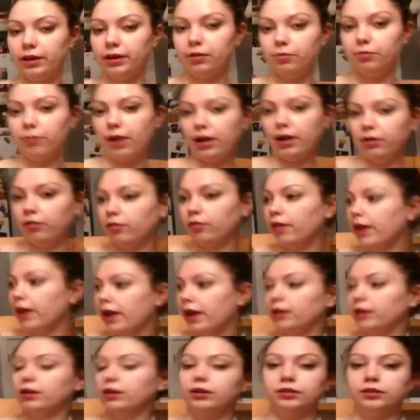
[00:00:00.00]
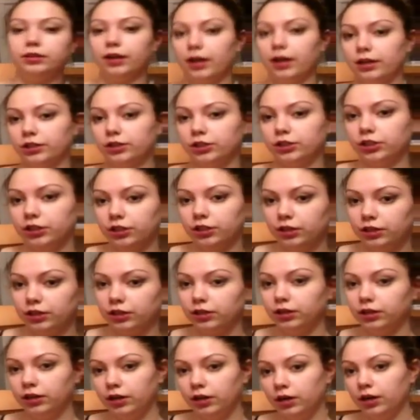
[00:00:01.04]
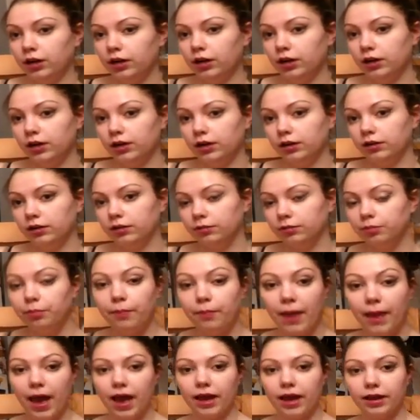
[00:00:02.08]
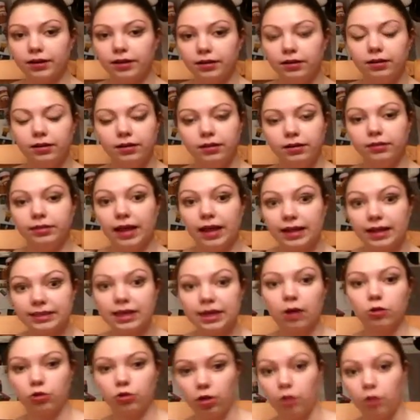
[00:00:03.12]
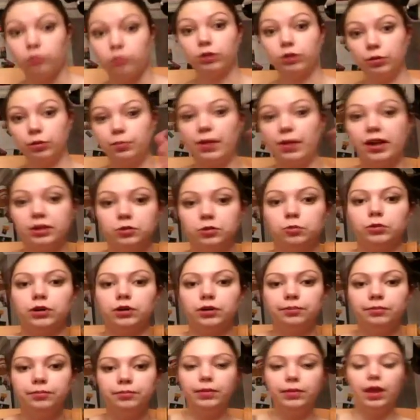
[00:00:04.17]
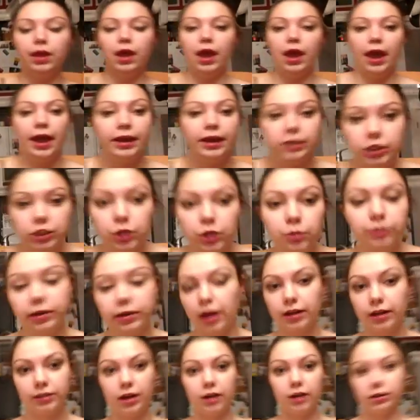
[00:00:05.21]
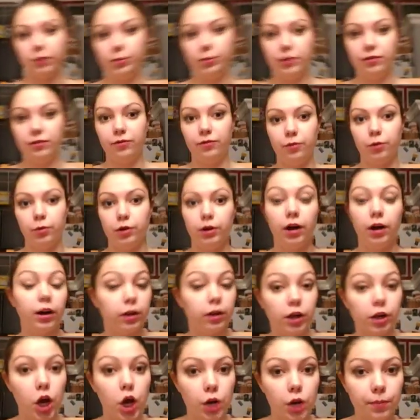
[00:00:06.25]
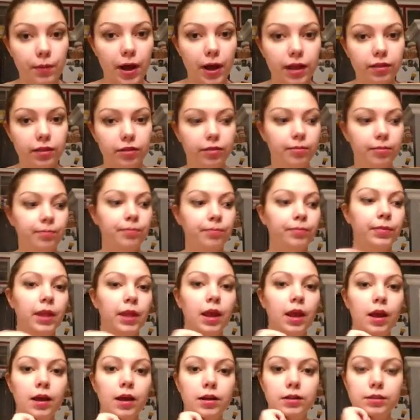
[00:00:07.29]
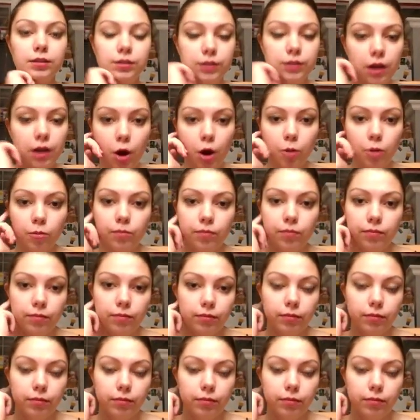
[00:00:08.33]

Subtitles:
my leg could touch her bed. That's how close our beds were. And she would not talk to me for a good month. So